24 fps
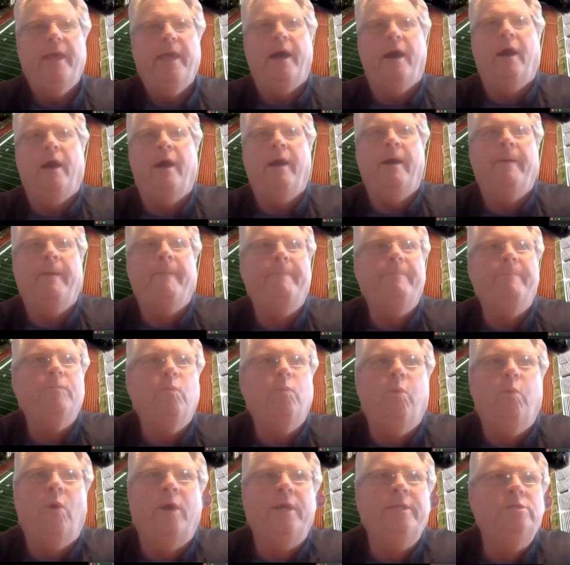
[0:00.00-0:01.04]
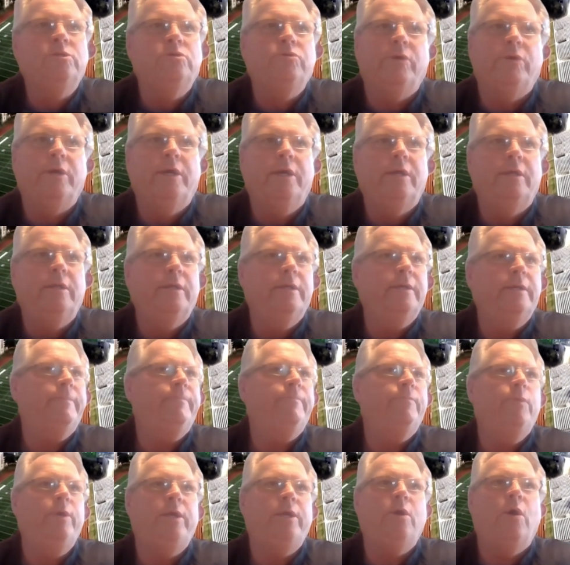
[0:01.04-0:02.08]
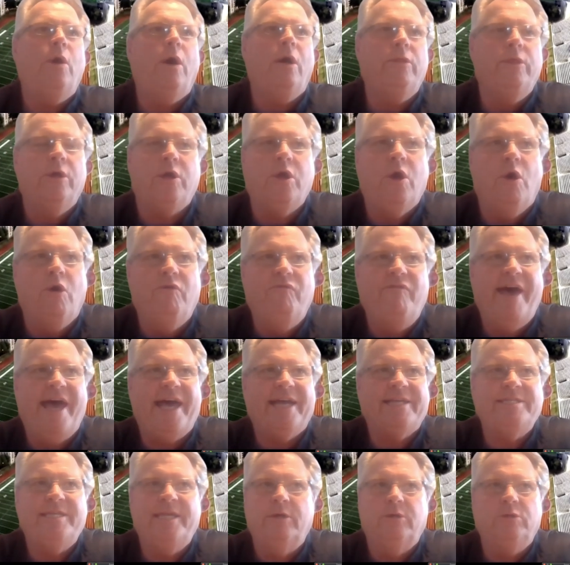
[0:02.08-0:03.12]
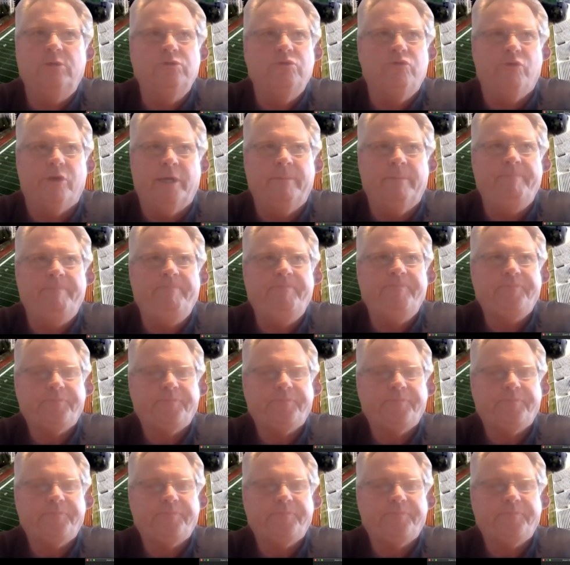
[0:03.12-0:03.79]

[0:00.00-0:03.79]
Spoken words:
One drill we call the Kovacs Hill drill.